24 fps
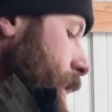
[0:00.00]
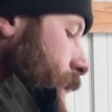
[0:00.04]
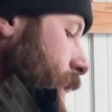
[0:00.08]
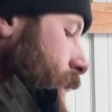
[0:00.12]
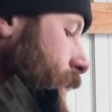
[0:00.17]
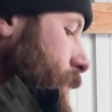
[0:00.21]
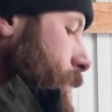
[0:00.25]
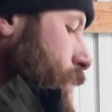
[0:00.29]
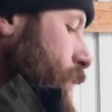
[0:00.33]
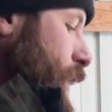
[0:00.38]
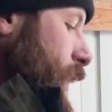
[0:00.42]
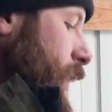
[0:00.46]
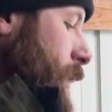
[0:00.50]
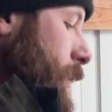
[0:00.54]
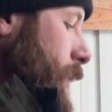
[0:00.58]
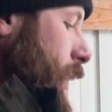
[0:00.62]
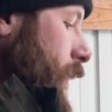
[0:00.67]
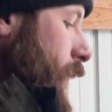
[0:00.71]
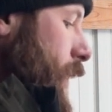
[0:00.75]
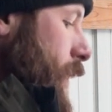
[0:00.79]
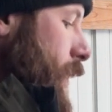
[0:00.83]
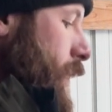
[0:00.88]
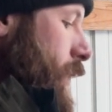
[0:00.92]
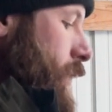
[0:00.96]
Had to blink
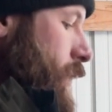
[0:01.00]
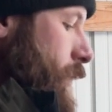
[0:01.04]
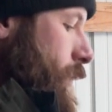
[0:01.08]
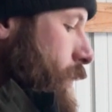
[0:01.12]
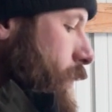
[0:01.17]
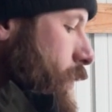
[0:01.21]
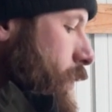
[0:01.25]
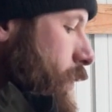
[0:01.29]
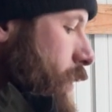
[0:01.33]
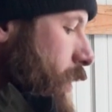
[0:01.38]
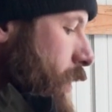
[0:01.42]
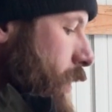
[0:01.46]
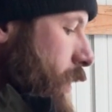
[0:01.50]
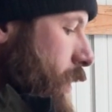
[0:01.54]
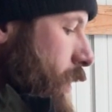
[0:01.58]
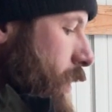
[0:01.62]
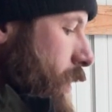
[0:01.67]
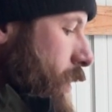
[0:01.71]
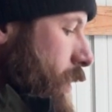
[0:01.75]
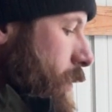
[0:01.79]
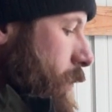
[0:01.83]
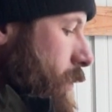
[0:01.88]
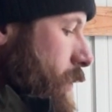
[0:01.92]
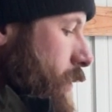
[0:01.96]
my eyes a few
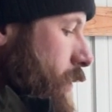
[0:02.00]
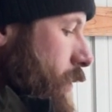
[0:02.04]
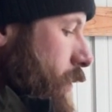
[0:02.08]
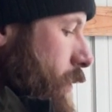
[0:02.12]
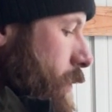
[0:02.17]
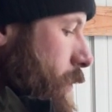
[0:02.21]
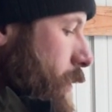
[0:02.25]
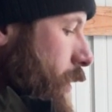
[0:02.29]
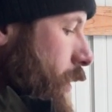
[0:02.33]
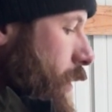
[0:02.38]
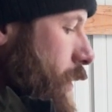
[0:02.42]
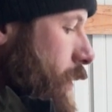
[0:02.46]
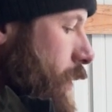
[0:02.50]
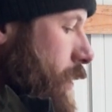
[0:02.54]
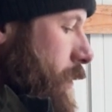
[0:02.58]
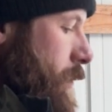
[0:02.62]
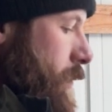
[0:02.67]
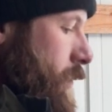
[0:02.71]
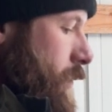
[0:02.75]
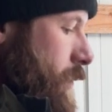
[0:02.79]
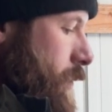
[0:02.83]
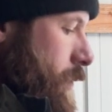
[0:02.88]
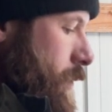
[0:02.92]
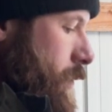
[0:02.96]
times. My
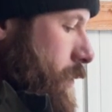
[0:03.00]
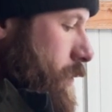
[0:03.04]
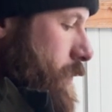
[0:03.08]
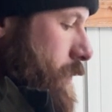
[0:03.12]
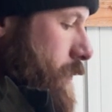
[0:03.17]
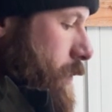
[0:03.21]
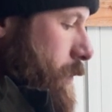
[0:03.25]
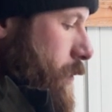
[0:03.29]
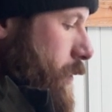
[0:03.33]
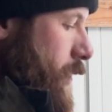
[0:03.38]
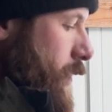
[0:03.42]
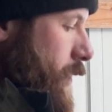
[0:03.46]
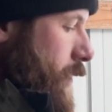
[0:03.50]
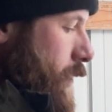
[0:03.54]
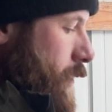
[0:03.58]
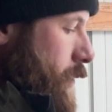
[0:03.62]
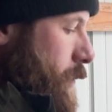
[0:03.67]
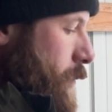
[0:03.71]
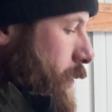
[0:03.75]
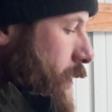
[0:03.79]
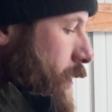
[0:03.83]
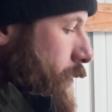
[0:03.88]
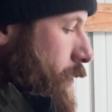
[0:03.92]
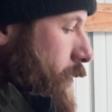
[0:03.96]
arm was going all over the place,
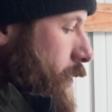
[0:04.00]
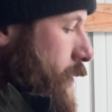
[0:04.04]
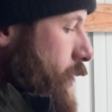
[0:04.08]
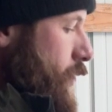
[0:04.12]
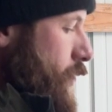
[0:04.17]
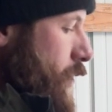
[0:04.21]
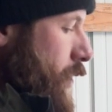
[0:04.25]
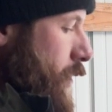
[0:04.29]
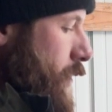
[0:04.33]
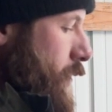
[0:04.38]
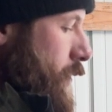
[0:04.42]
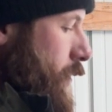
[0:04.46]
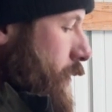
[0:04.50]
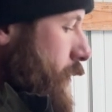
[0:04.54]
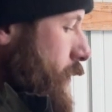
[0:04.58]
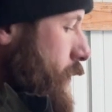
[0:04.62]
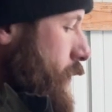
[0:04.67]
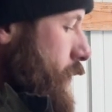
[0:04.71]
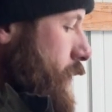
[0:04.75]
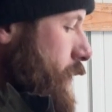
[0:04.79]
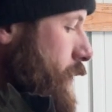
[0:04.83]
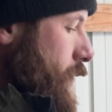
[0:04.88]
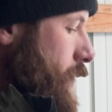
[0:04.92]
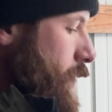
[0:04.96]
but I readjusted
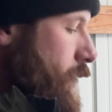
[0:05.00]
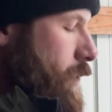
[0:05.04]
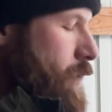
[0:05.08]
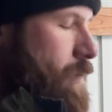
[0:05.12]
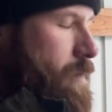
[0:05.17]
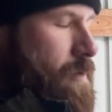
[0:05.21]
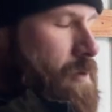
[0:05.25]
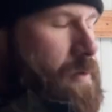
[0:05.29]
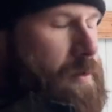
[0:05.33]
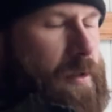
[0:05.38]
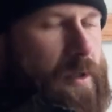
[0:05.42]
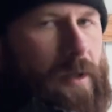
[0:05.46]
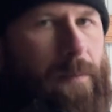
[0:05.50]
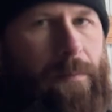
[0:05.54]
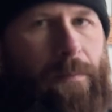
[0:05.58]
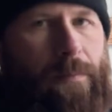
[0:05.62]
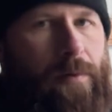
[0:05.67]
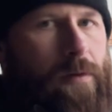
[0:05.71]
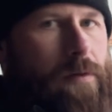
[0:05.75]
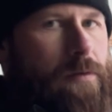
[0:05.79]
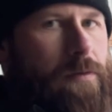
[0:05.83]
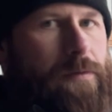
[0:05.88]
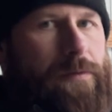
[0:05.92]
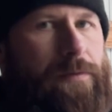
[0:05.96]
and just kept
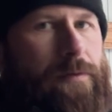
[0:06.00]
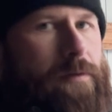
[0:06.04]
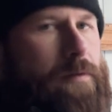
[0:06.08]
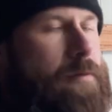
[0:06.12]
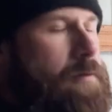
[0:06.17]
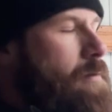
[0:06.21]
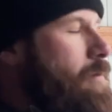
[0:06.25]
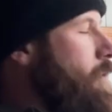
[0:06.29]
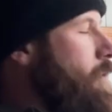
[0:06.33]
pulling through.